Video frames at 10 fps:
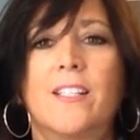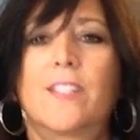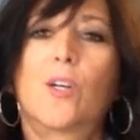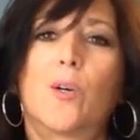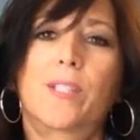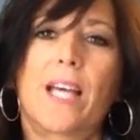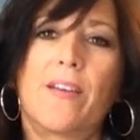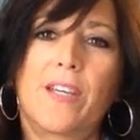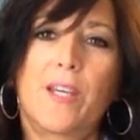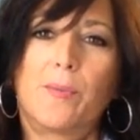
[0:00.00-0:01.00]
So I was
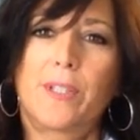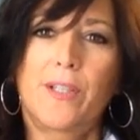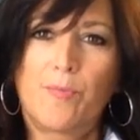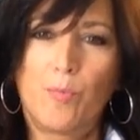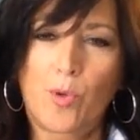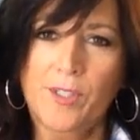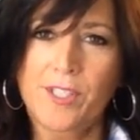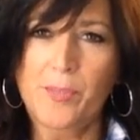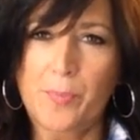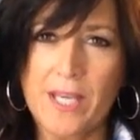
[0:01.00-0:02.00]
having him leave more
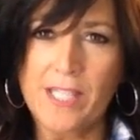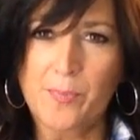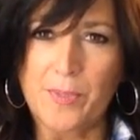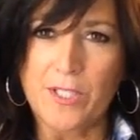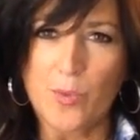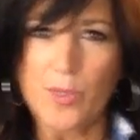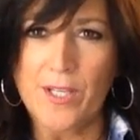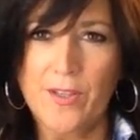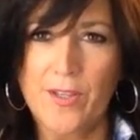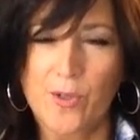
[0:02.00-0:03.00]
space
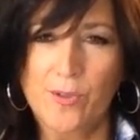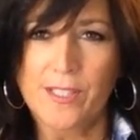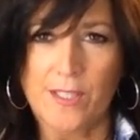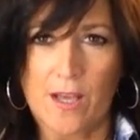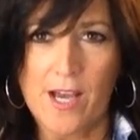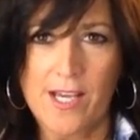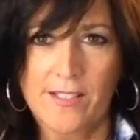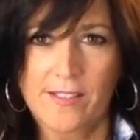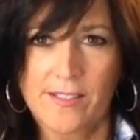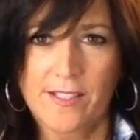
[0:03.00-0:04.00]
between those
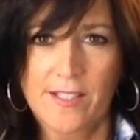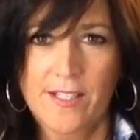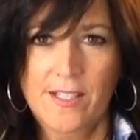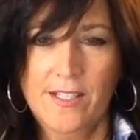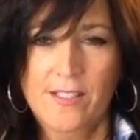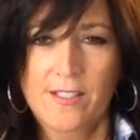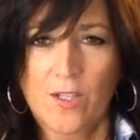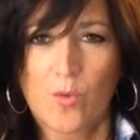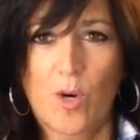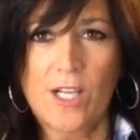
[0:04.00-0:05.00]
lines.
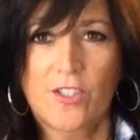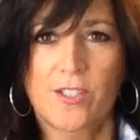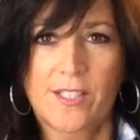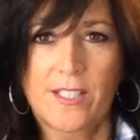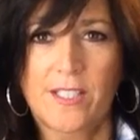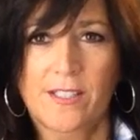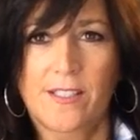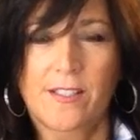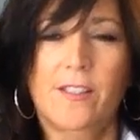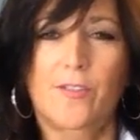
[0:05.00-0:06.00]
So watch as he does
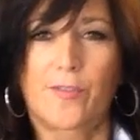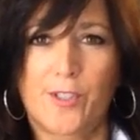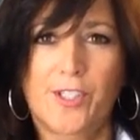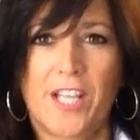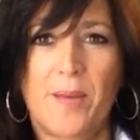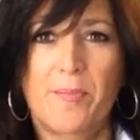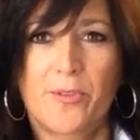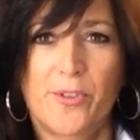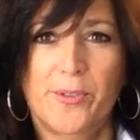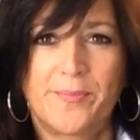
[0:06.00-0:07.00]
it the first time
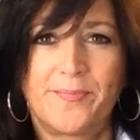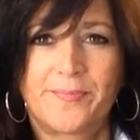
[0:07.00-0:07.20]
through.